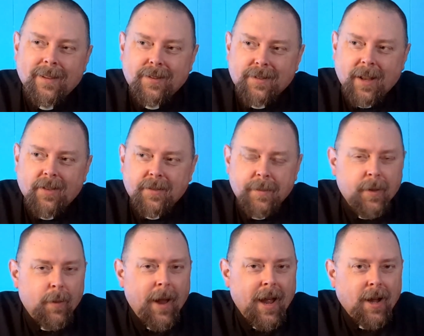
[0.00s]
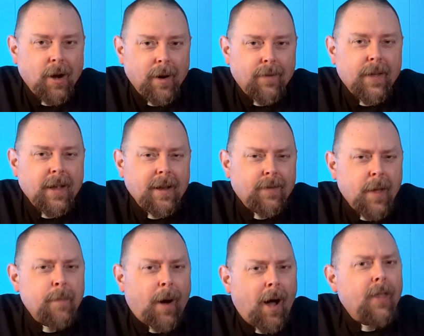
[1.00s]
This tends to be the way I go. If they
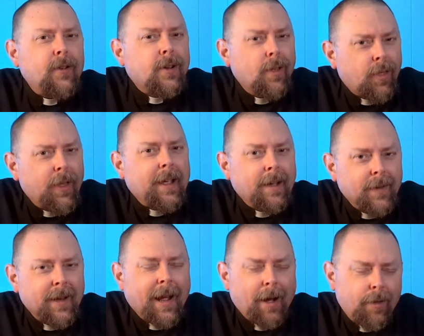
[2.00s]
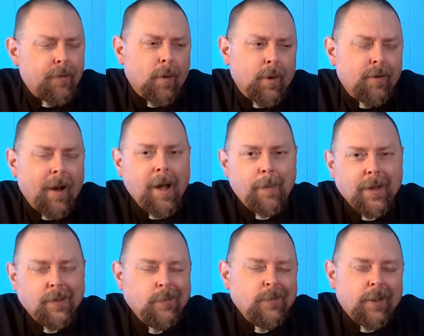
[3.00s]
bother to think of it, I'll throw a trap
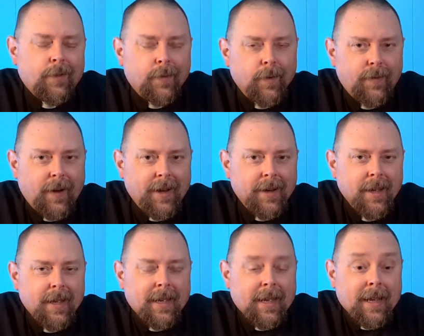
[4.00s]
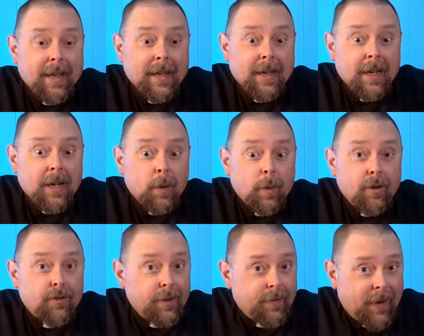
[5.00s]
in, just for fun. Will
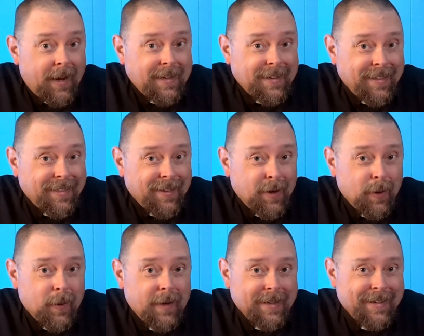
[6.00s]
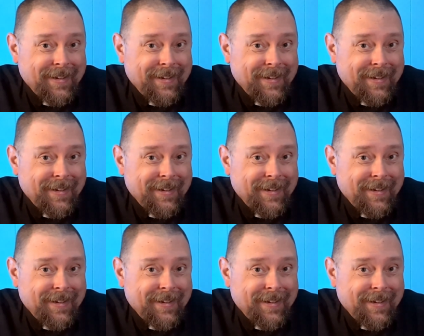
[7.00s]
she find it, though?